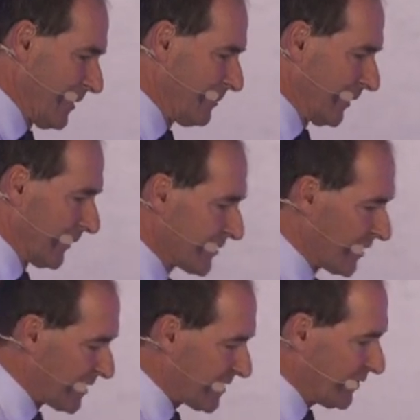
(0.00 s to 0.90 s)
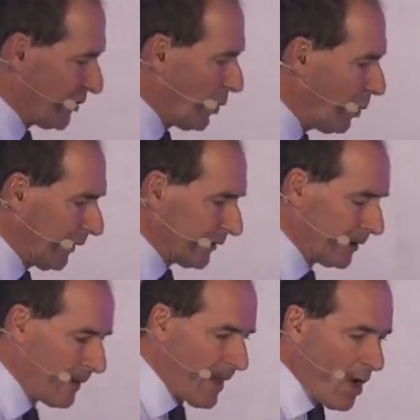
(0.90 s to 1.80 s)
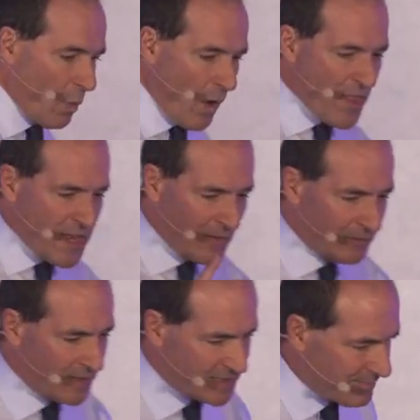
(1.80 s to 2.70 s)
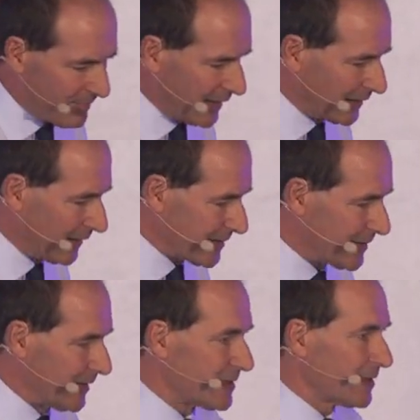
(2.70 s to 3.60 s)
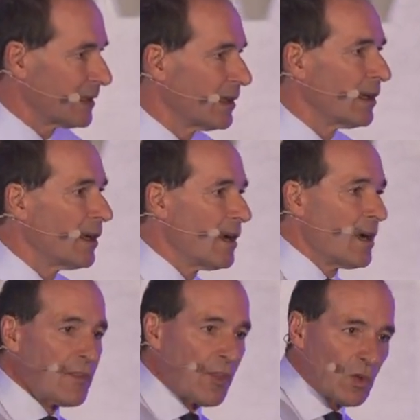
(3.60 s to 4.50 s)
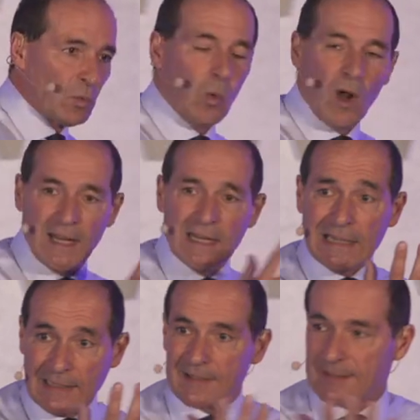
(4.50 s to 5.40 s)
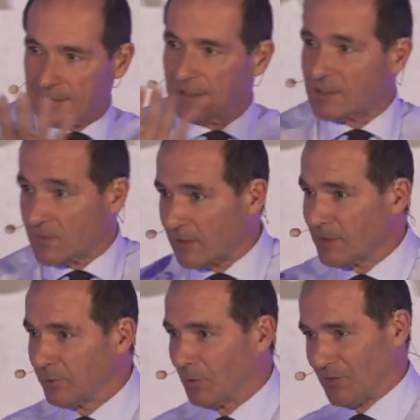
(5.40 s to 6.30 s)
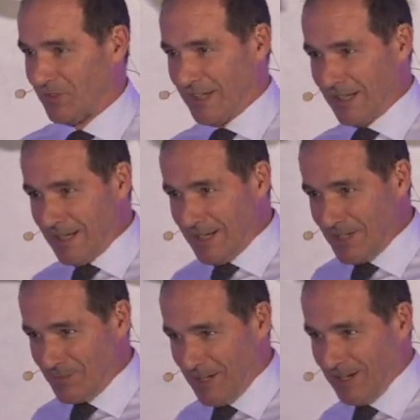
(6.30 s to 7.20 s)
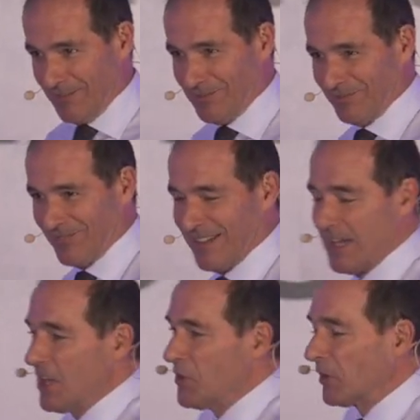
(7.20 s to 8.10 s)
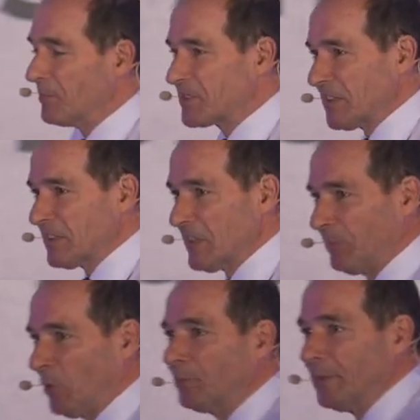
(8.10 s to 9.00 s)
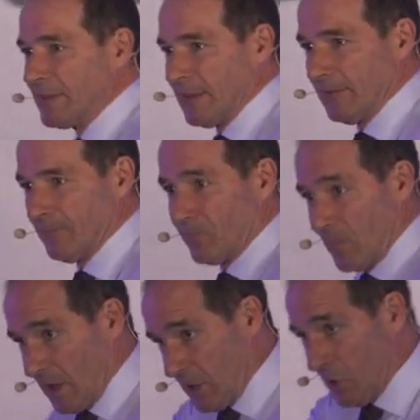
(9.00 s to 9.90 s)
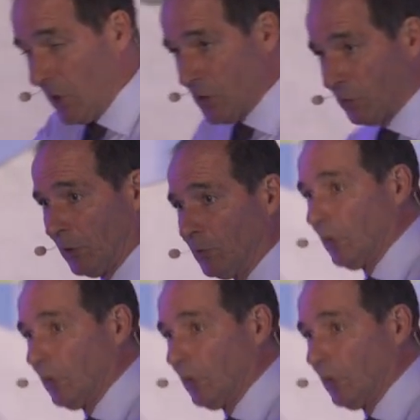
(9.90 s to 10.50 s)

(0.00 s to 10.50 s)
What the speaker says: of embryos. And I said, you know what? One thing I've learned in banking is this, that the ease is very important, the ease we have. You can sit in a board meeting in your own